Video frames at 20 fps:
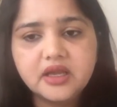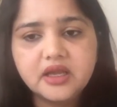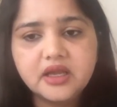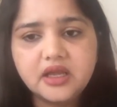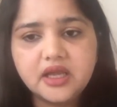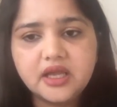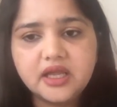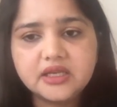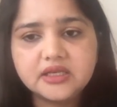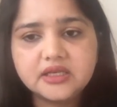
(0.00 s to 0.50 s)

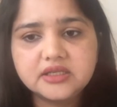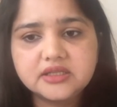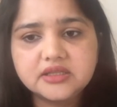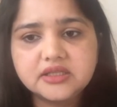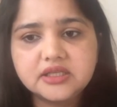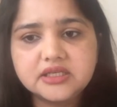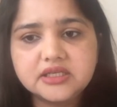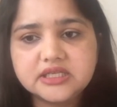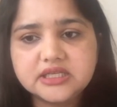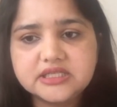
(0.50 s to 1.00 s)
And
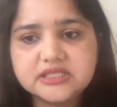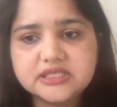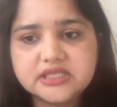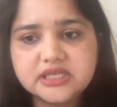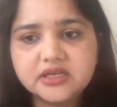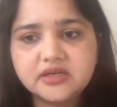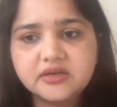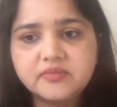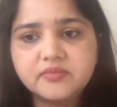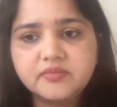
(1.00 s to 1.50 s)
the test
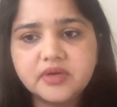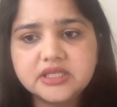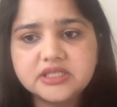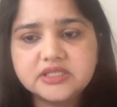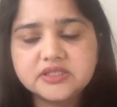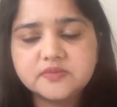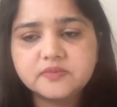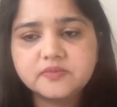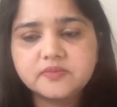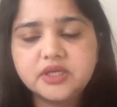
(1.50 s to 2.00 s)
taker
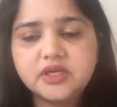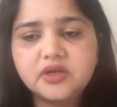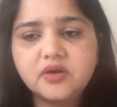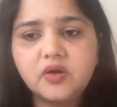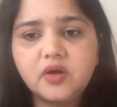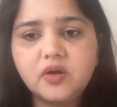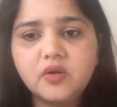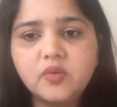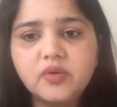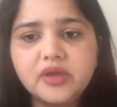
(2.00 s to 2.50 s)
must be
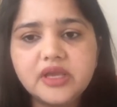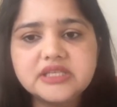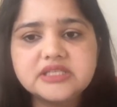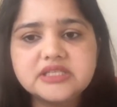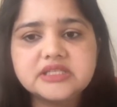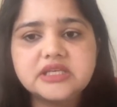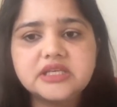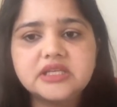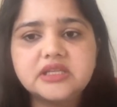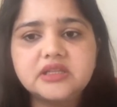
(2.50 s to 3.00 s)

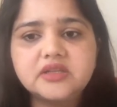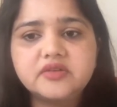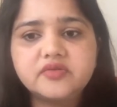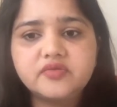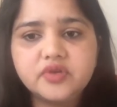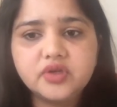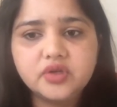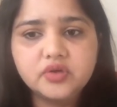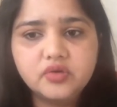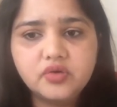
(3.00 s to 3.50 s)
always in the
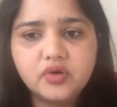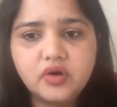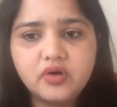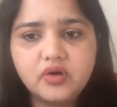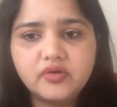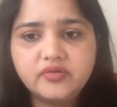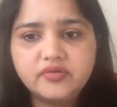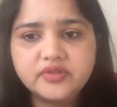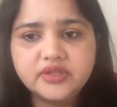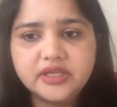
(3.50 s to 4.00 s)
view
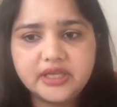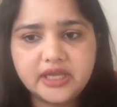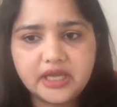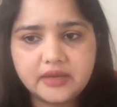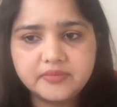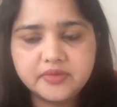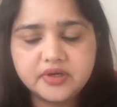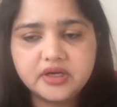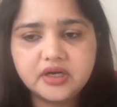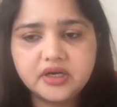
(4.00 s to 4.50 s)
of the
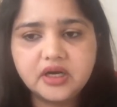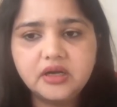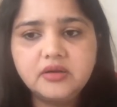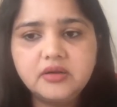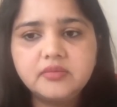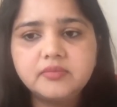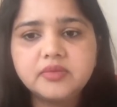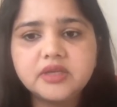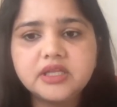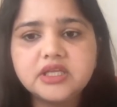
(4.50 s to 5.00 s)
camera.
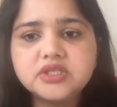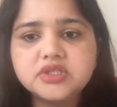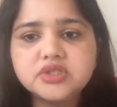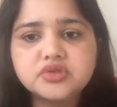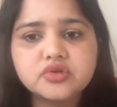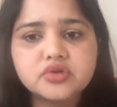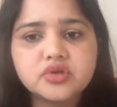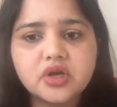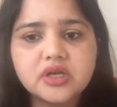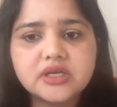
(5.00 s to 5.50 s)
Please
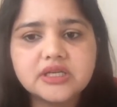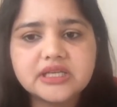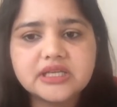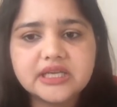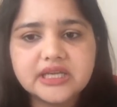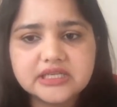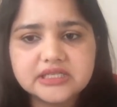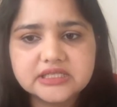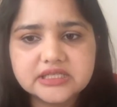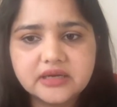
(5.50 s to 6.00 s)
do not
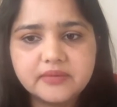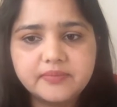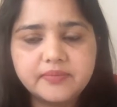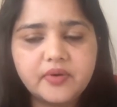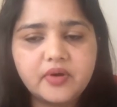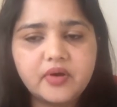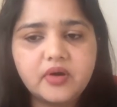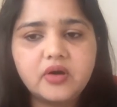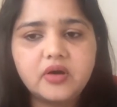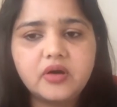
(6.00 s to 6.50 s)
get up
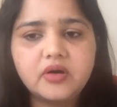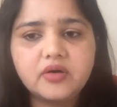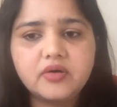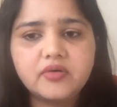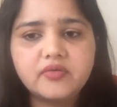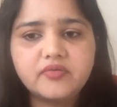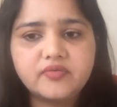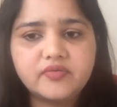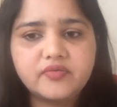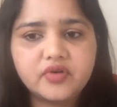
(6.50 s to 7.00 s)
or
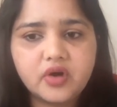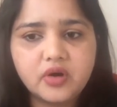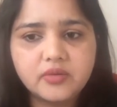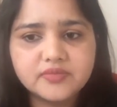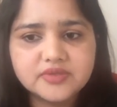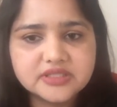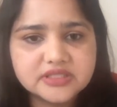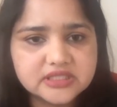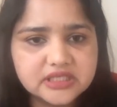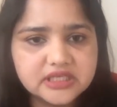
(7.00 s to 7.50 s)
from
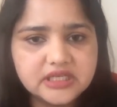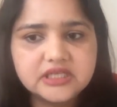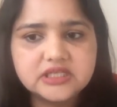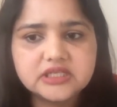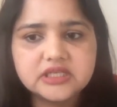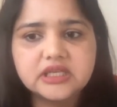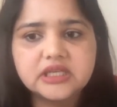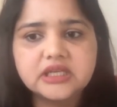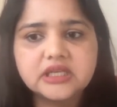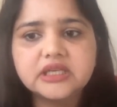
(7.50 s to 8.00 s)
seat,
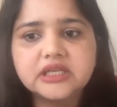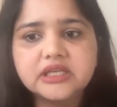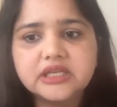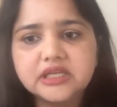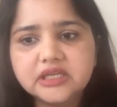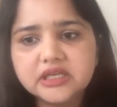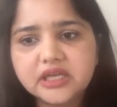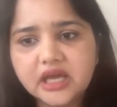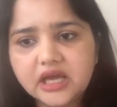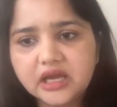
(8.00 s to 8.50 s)

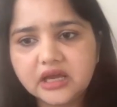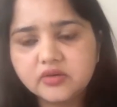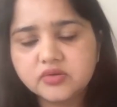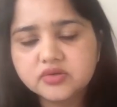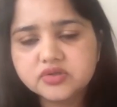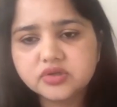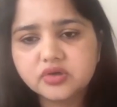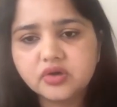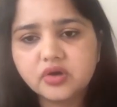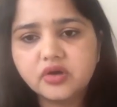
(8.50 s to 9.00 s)
lean
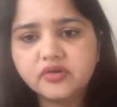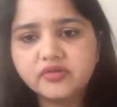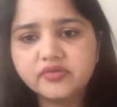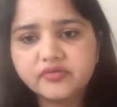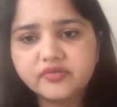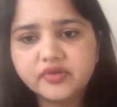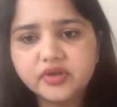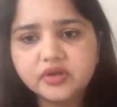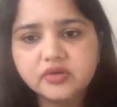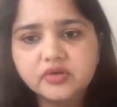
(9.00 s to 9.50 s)
out of
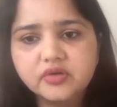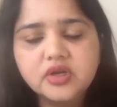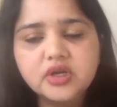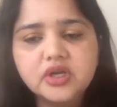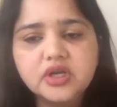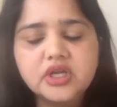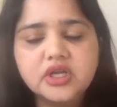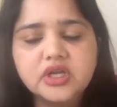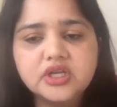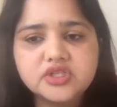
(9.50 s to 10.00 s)
view,
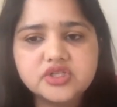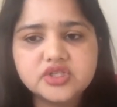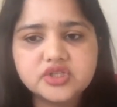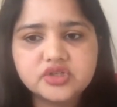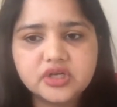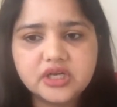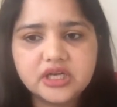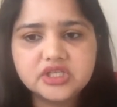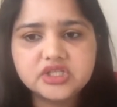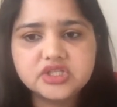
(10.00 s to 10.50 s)

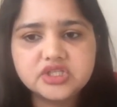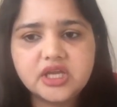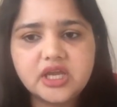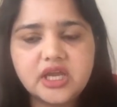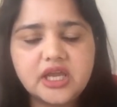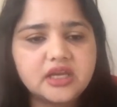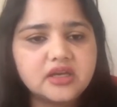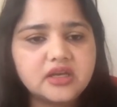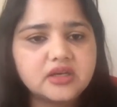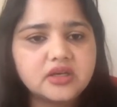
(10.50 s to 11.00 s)
stretch and